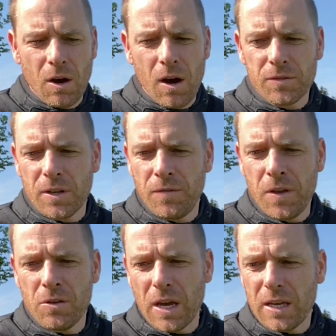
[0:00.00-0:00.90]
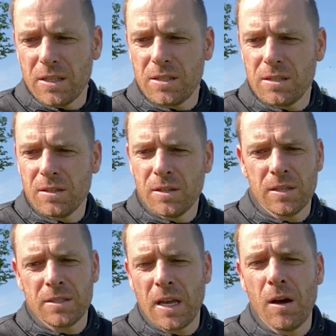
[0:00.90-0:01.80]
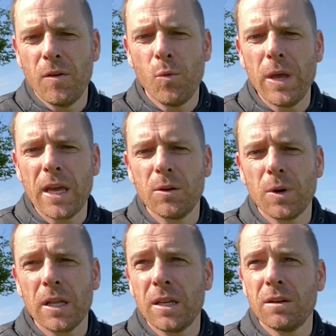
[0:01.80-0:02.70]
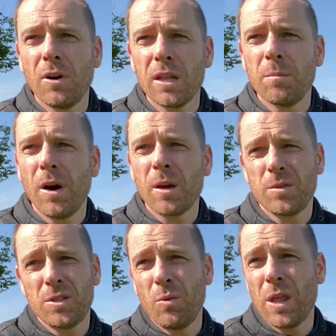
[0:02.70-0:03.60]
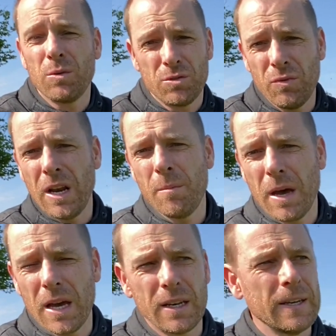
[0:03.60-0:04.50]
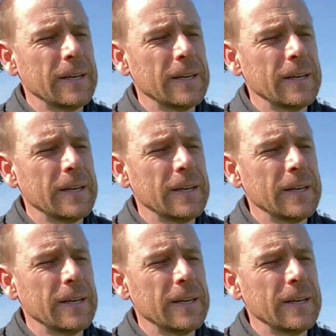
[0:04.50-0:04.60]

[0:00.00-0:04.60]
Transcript: after a few days, it's, I say, over a weekend when I didn't ride the bike, because the weather was really bad,